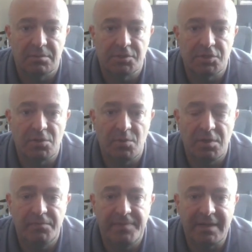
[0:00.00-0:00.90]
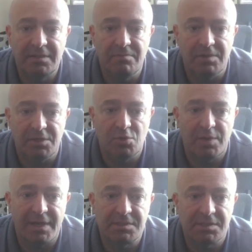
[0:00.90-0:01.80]
So effectively, to
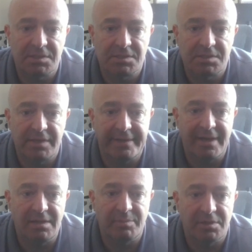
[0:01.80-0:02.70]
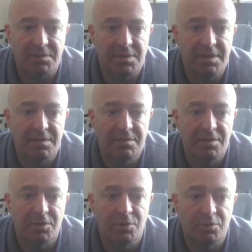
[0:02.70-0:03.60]
access an element in
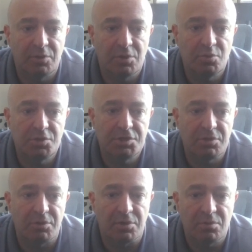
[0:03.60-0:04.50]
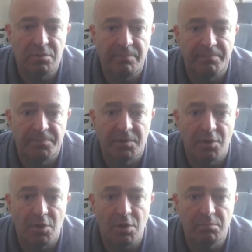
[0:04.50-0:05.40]
row 0,
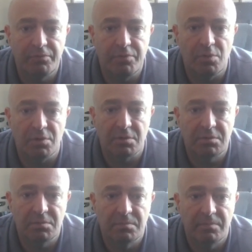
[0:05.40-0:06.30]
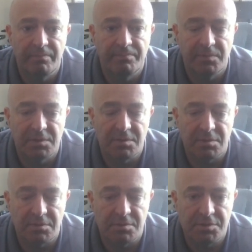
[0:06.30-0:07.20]
column 4,
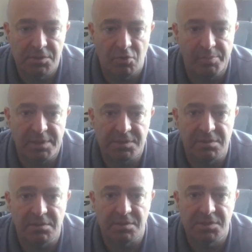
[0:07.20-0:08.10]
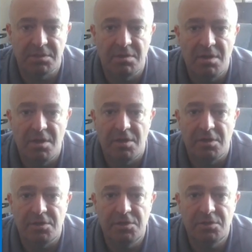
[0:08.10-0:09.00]
0-based indexing,
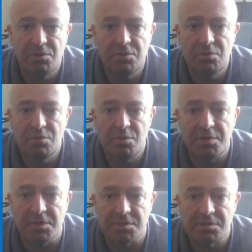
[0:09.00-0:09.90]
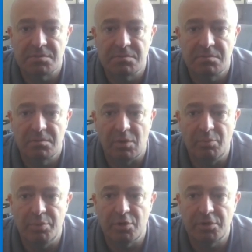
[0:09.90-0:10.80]
you do this.
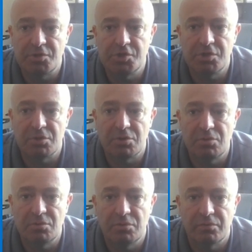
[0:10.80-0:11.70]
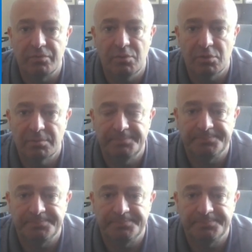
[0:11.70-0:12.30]
Board 0, 4.